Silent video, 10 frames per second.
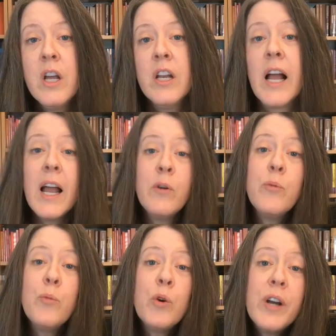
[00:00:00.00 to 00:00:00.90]
The kind
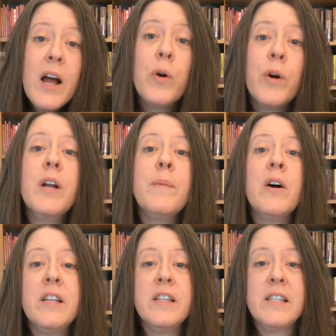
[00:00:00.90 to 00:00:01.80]
we're now worried
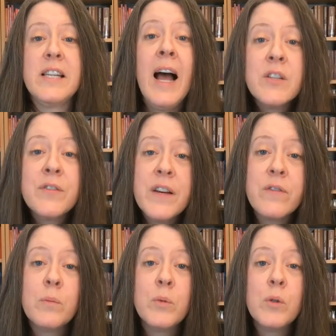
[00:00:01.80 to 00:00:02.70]
about is tax
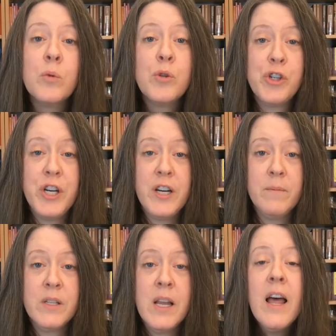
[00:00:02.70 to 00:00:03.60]
favorable
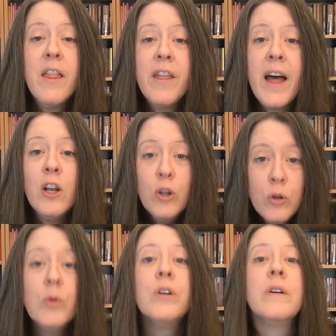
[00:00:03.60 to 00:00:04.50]
regimes that
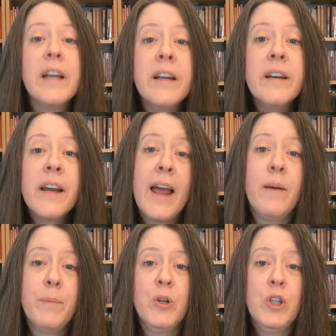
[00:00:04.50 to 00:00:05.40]
lure in
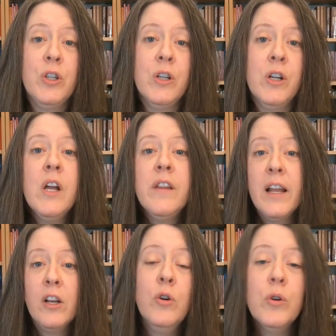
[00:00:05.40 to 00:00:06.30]
capital,
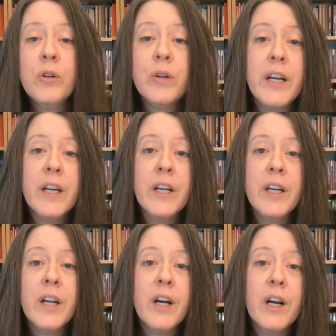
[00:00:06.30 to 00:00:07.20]
that lure in
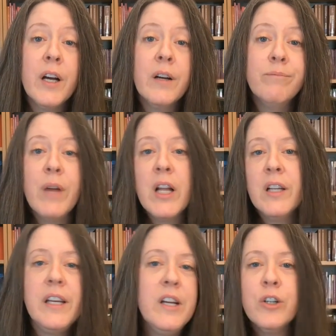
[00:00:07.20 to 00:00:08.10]
um,
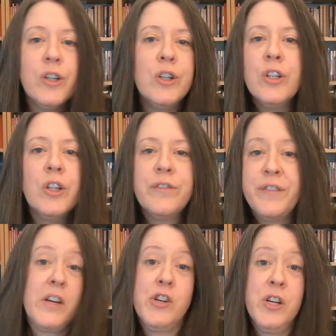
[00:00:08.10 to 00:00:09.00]
legal
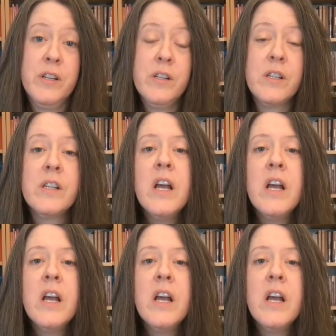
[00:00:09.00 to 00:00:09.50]
fictions,